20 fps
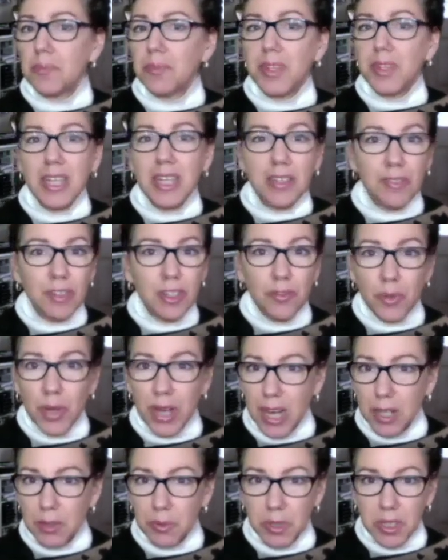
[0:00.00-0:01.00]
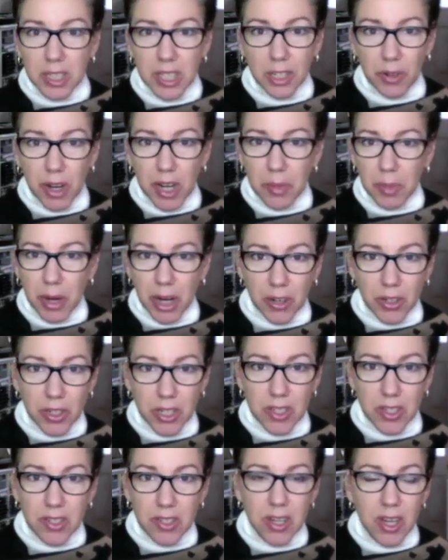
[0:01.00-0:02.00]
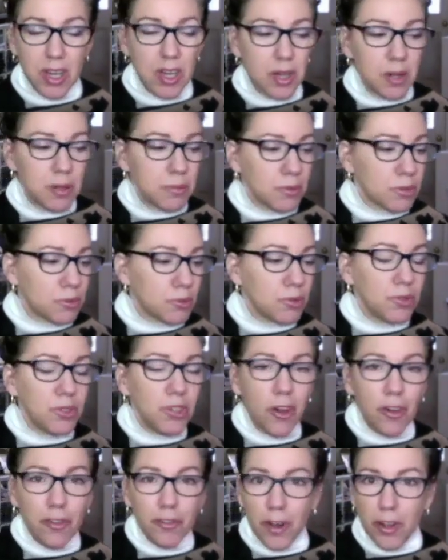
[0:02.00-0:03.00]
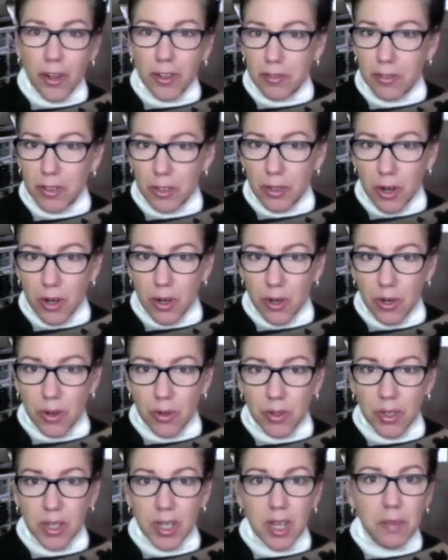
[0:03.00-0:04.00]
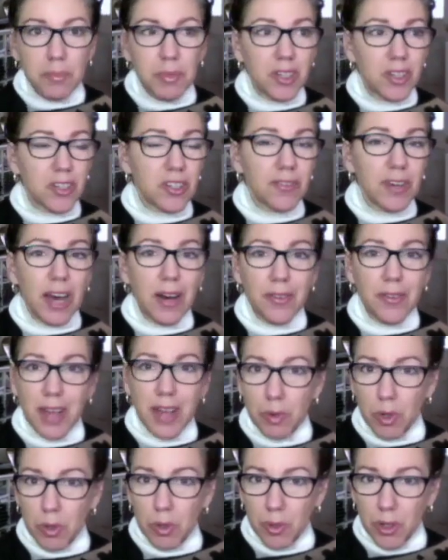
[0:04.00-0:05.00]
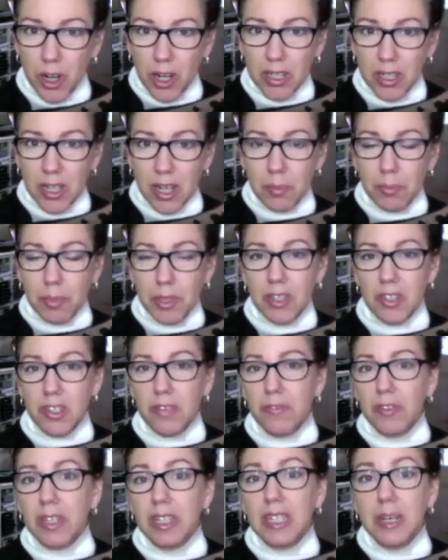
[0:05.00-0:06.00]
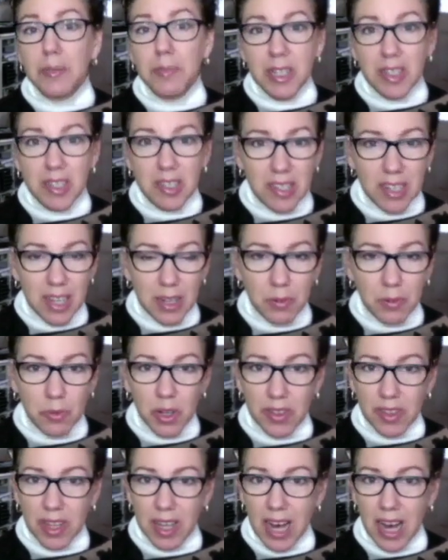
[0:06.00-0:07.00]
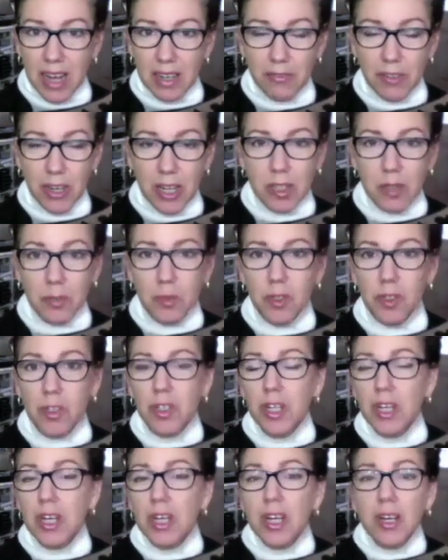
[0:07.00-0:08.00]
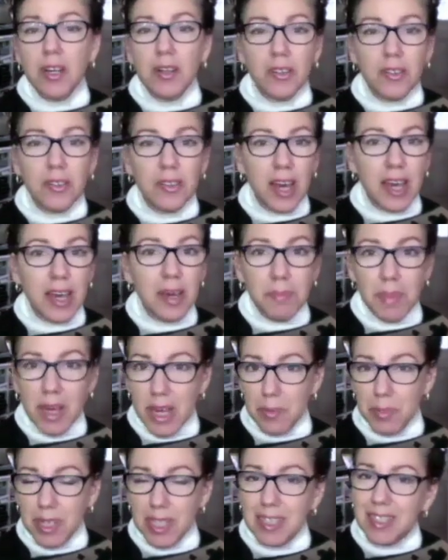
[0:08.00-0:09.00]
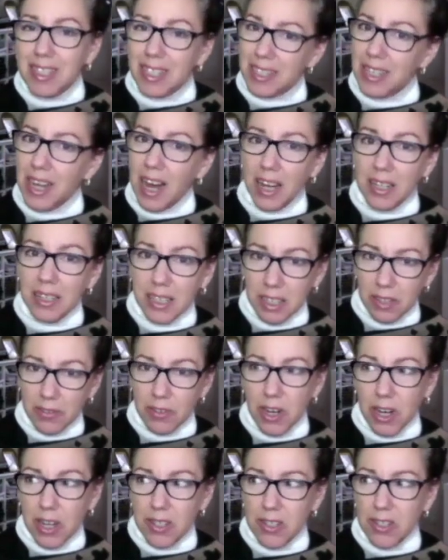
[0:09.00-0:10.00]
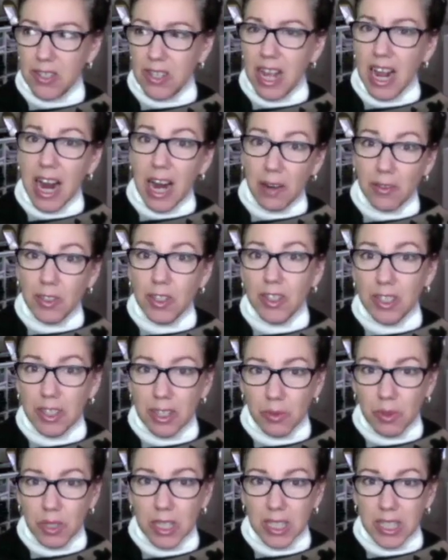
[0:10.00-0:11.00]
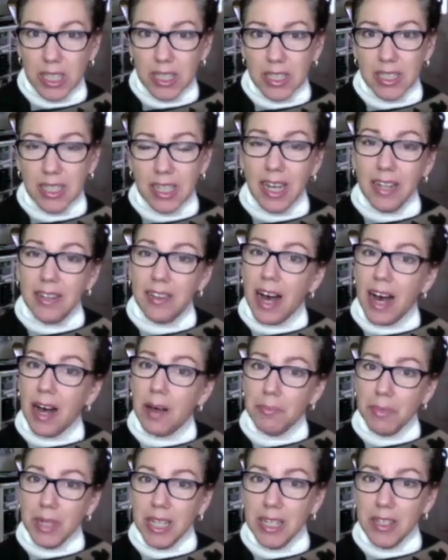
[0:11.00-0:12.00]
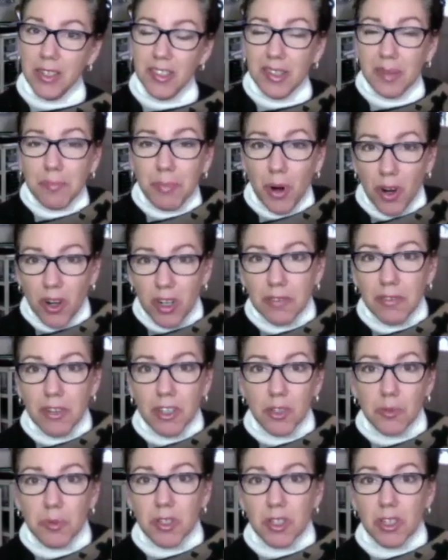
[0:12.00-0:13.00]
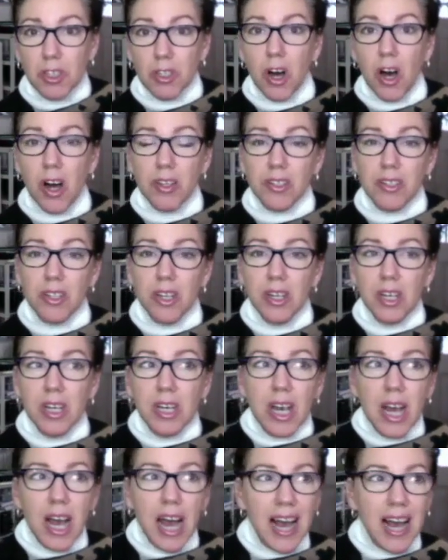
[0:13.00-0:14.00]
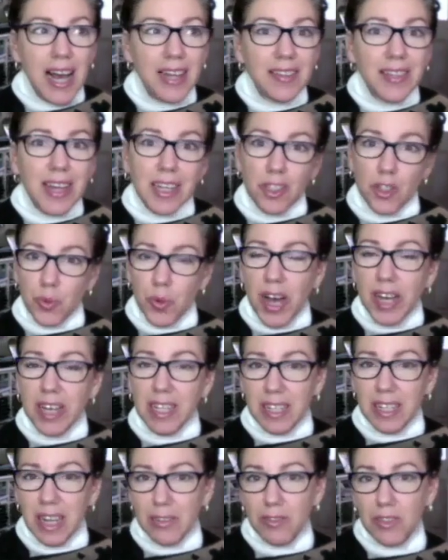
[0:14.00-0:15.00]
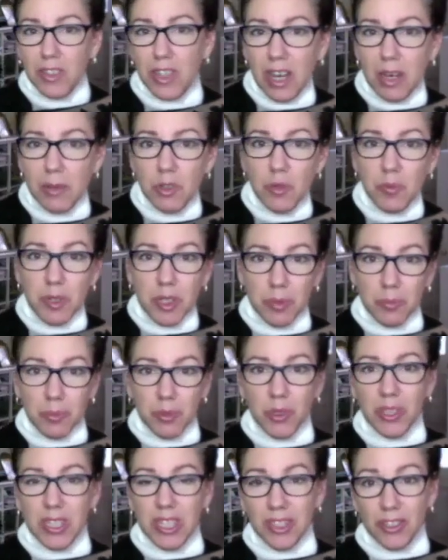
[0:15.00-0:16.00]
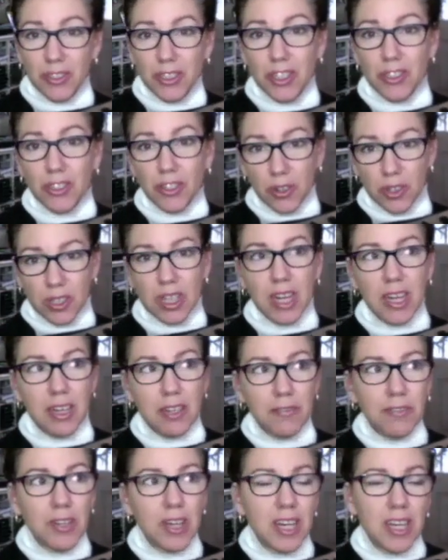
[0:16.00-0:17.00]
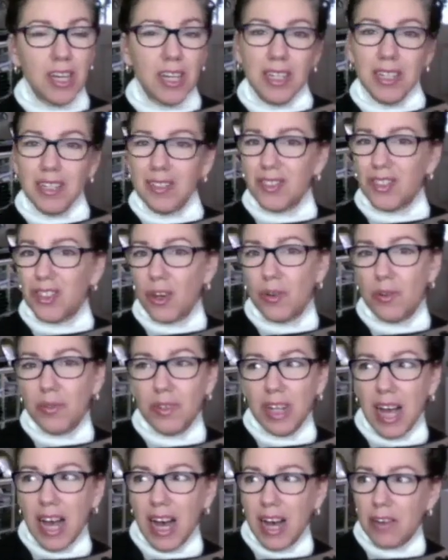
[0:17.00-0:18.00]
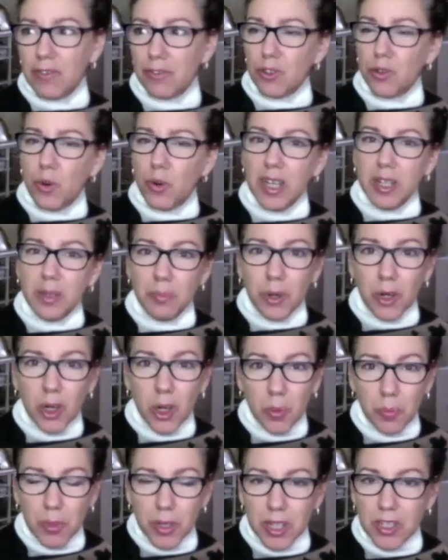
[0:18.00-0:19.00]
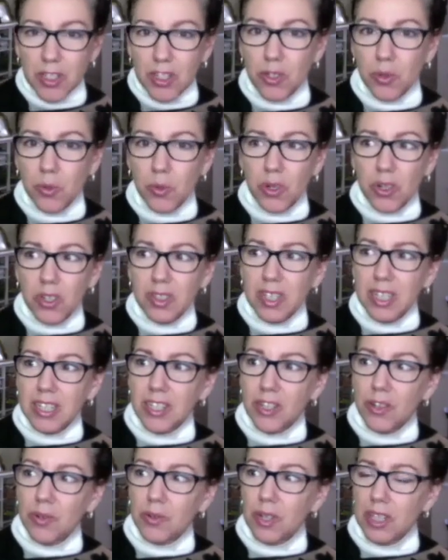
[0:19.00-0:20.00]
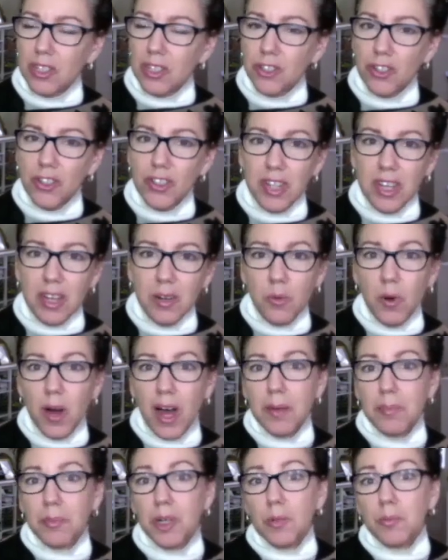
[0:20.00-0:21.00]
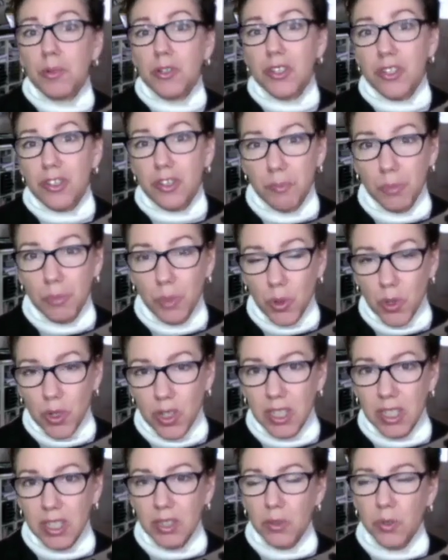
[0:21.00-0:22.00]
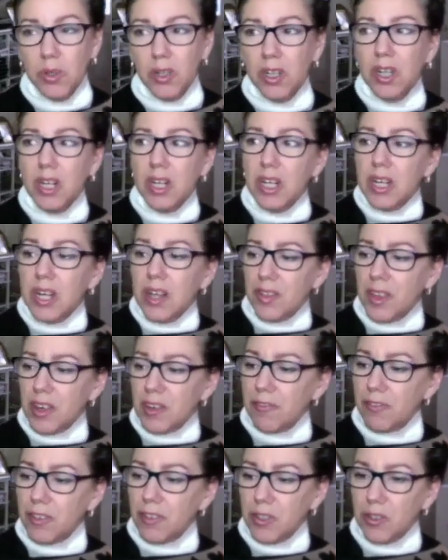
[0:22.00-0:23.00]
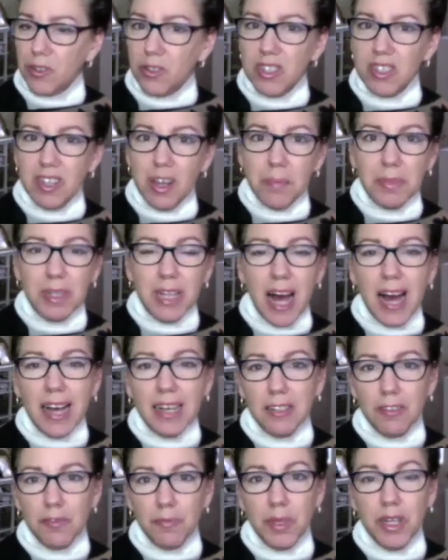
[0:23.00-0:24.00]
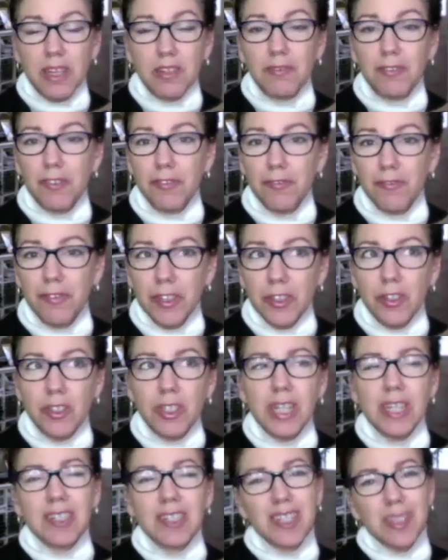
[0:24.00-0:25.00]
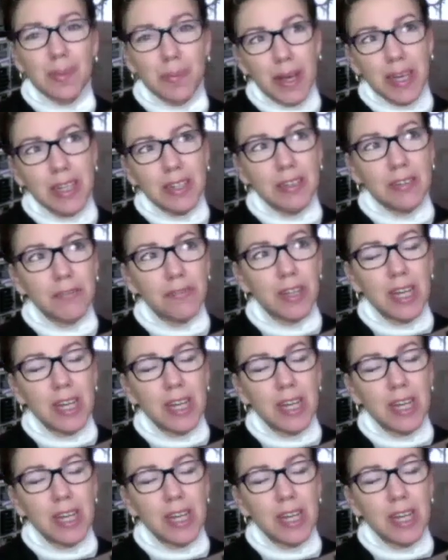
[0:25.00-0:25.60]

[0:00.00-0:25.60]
even if we had really great parents, through no fault of their own, because of how they were brought up, because of limits in what they had available. They maybe did not give us everything that we needed. And that means that part of us was lost. And that's why a lot of times people in their adult life don't have quite purpose, or they don't understand why purpose is important, or they feel some lack of being fulfilled in spite of